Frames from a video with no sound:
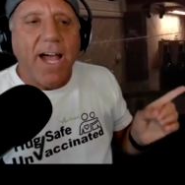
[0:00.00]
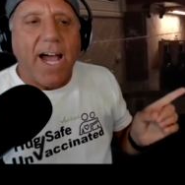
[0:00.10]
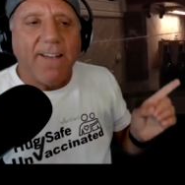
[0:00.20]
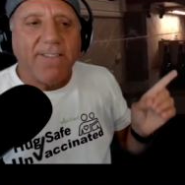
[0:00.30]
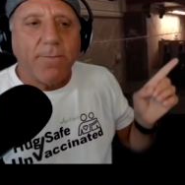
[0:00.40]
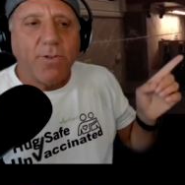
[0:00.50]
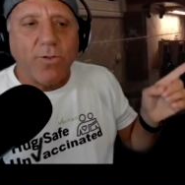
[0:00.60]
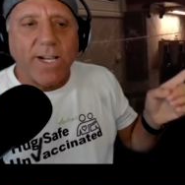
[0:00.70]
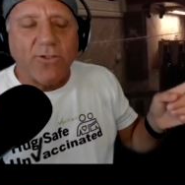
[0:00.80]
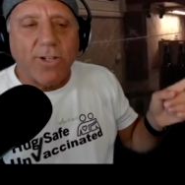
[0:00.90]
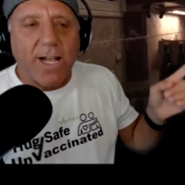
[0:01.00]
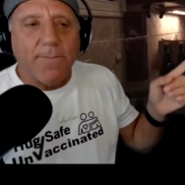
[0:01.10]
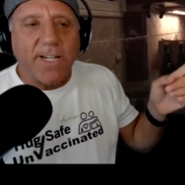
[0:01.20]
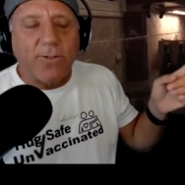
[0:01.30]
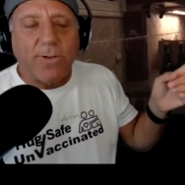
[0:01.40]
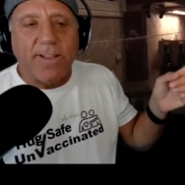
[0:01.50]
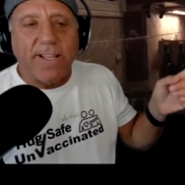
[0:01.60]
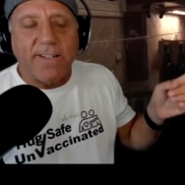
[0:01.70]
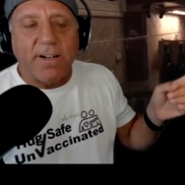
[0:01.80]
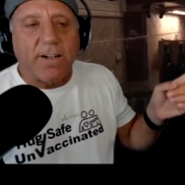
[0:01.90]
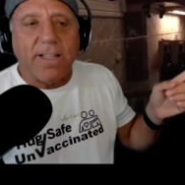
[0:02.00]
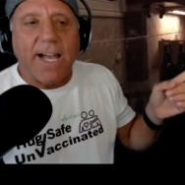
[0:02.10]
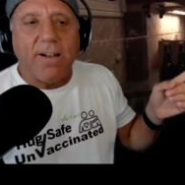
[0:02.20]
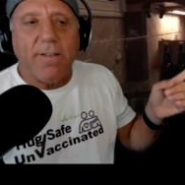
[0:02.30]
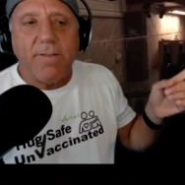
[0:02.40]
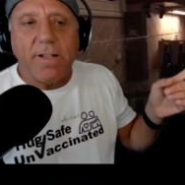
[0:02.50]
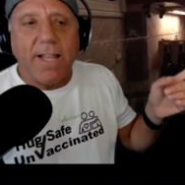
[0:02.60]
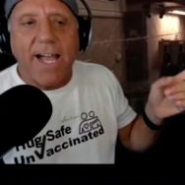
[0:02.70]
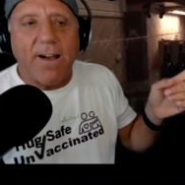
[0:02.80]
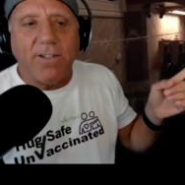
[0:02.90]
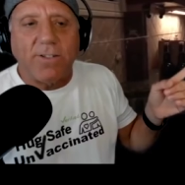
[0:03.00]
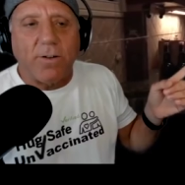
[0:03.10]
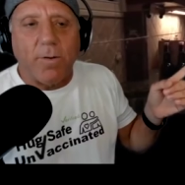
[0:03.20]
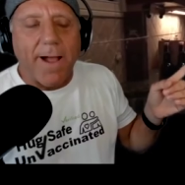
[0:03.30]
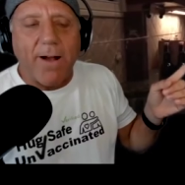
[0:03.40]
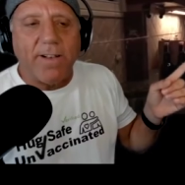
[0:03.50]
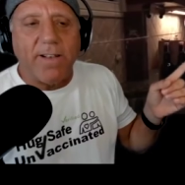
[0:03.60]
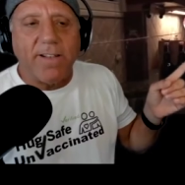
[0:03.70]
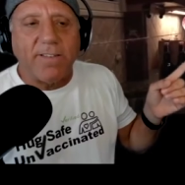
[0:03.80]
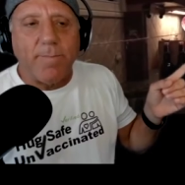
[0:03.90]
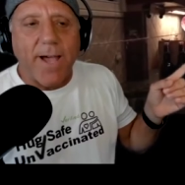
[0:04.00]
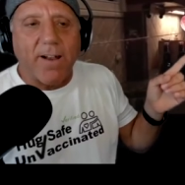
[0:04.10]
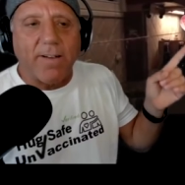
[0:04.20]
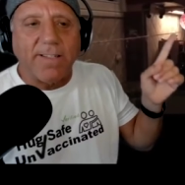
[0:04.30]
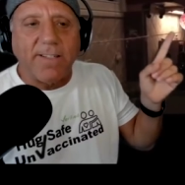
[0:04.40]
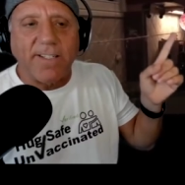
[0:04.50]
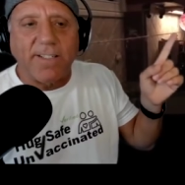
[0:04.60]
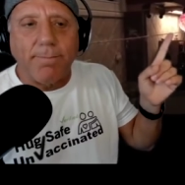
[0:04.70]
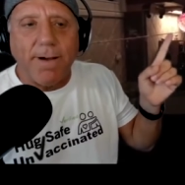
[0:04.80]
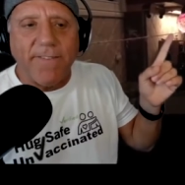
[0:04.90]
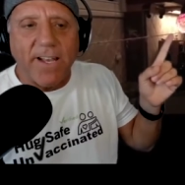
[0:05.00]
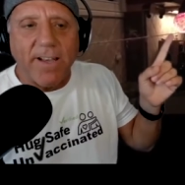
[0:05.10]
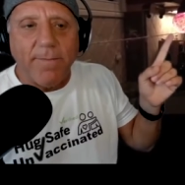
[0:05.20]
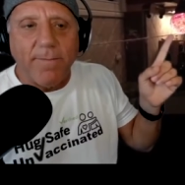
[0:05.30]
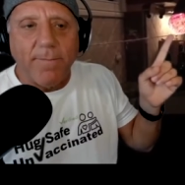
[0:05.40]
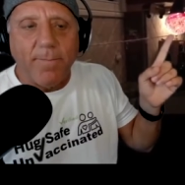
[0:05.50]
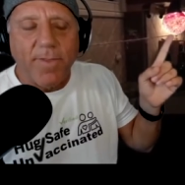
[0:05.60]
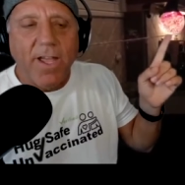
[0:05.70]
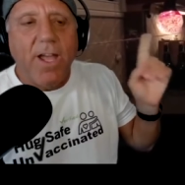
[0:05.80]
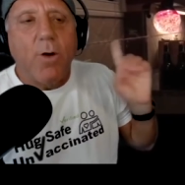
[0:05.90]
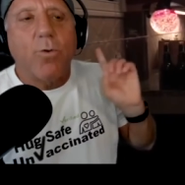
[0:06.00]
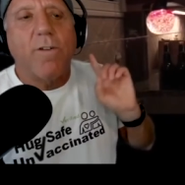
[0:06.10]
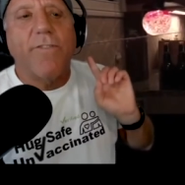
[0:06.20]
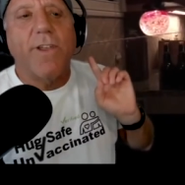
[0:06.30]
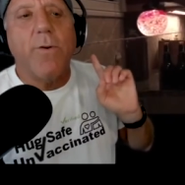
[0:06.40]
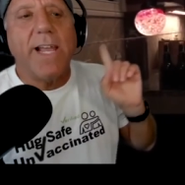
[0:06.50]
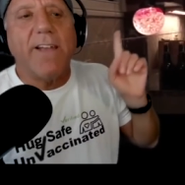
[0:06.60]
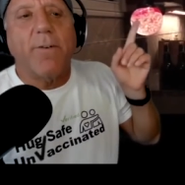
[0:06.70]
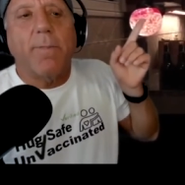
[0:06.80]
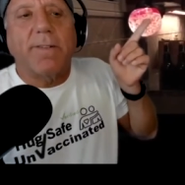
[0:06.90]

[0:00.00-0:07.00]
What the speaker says: I have some terrestrial objects, whether these are clouds or a mountain, doesn't matter. The sun is above it. We're viewing it from a